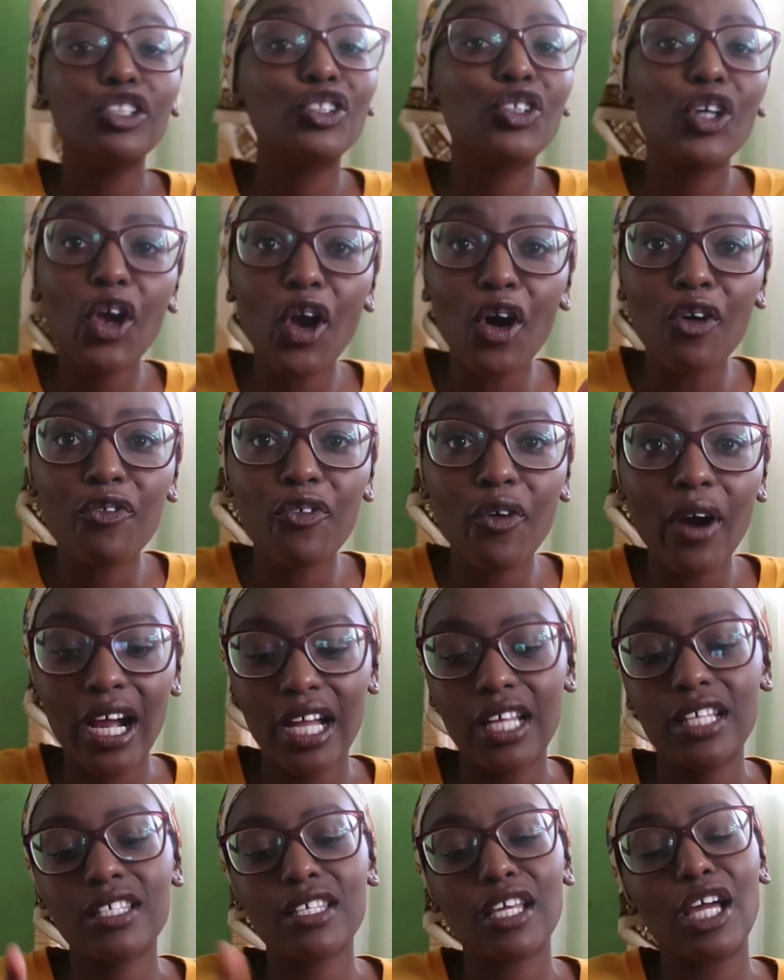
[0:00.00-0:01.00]
to your
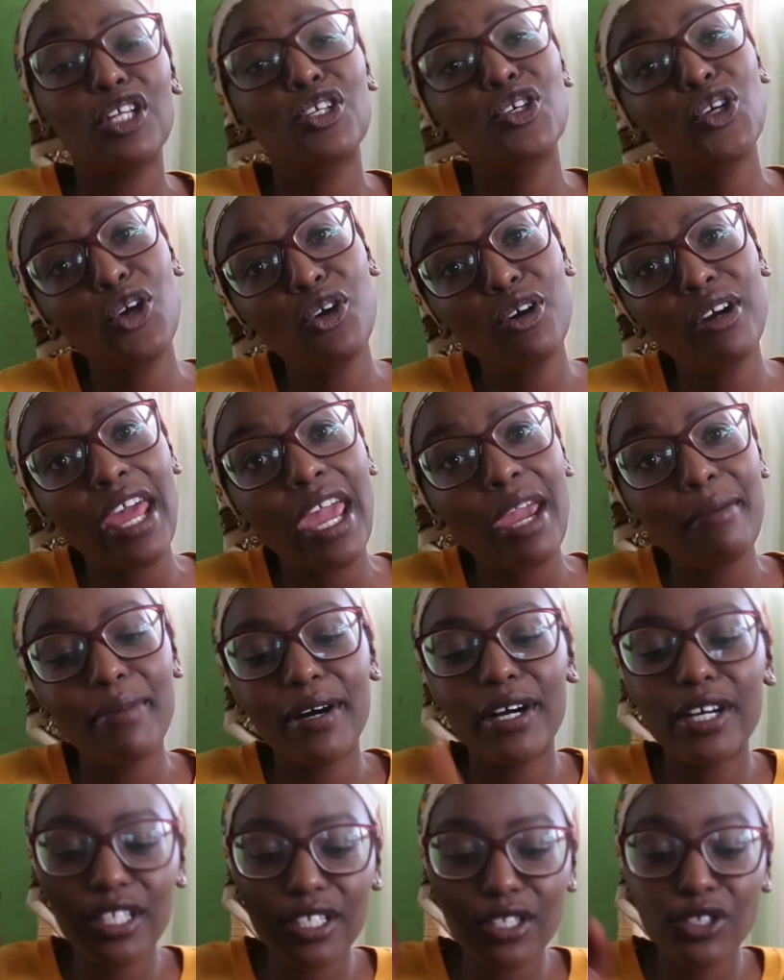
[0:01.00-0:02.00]
friends, to your
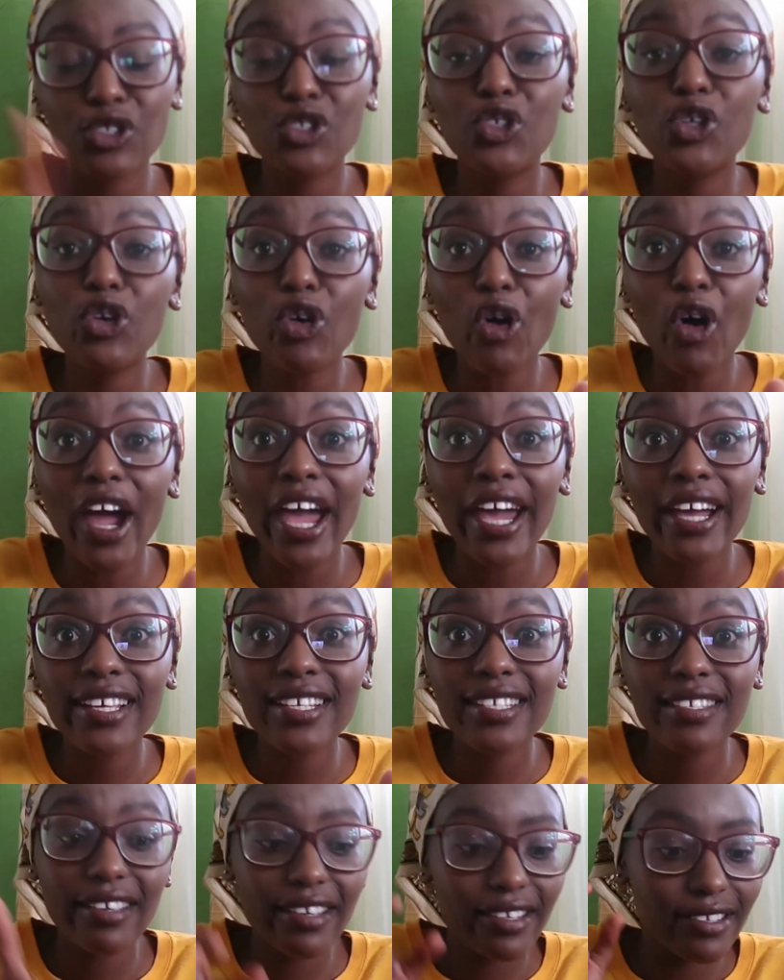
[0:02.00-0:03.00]
neighbors, to your
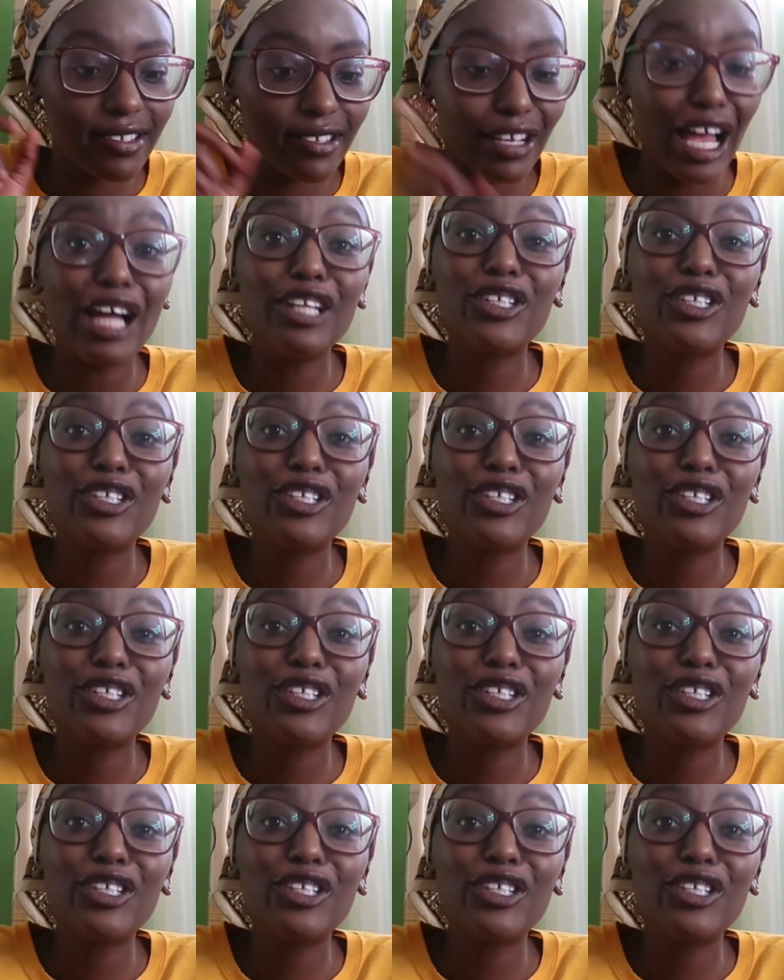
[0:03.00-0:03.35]
exes,